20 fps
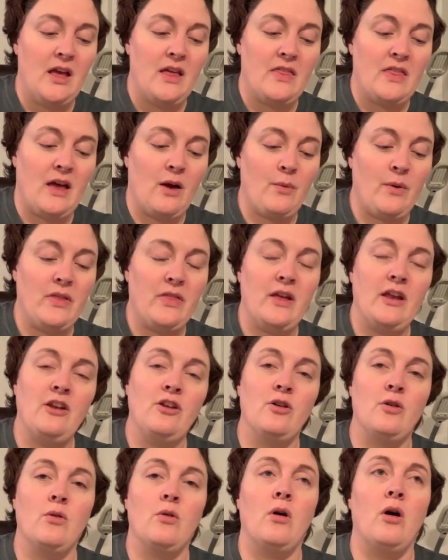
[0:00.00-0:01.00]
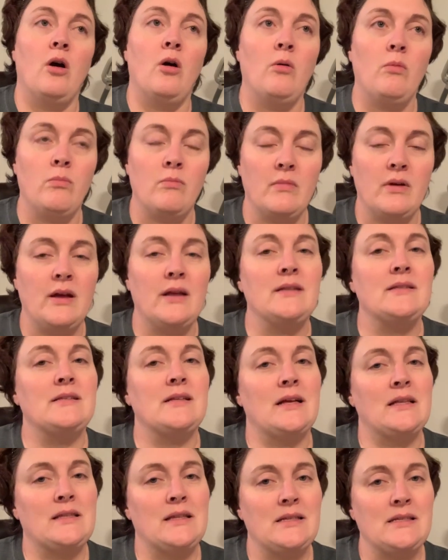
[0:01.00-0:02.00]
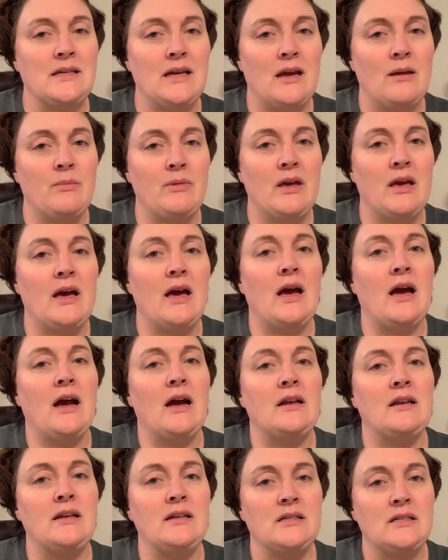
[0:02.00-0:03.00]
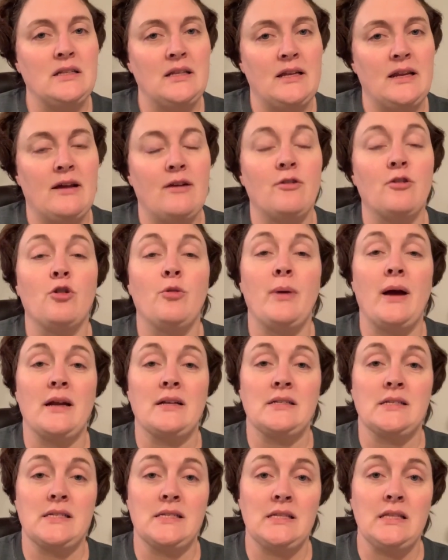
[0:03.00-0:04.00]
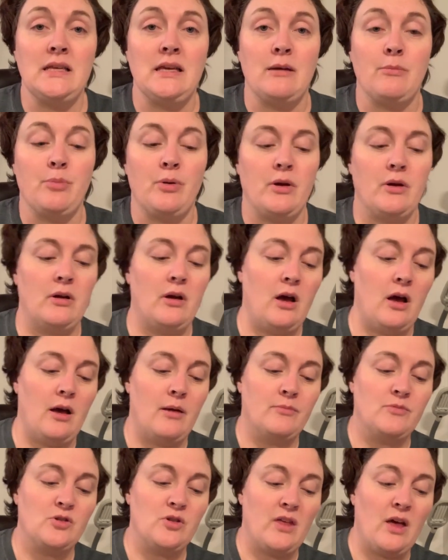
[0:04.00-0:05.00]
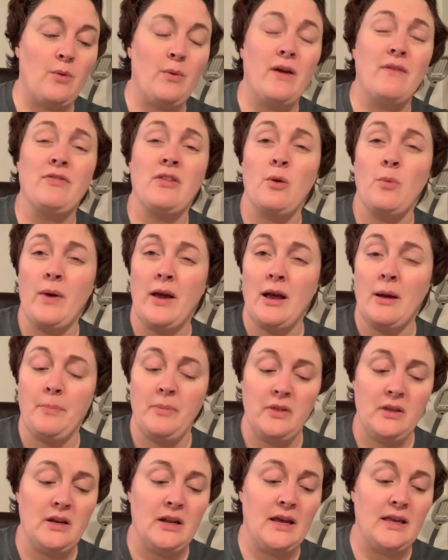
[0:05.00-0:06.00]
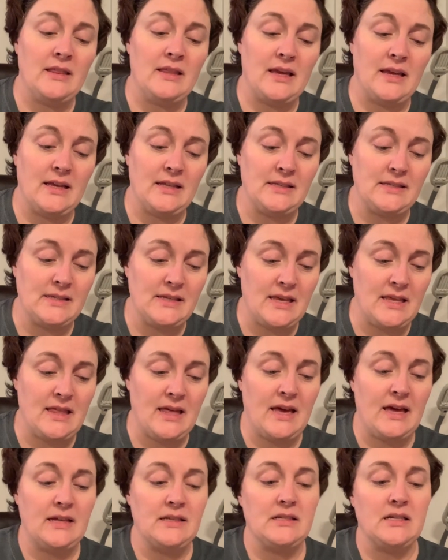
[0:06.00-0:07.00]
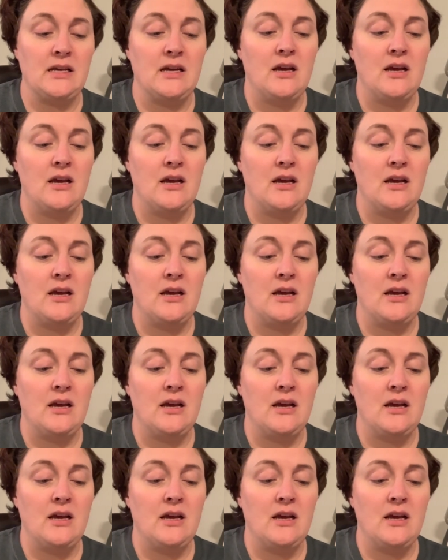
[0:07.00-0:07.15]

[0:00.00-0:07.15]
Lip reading: That way they knew, oh, it's not that time yet. I need to lay down and go back to sleep. So that way if they wake up in the night, they can see that.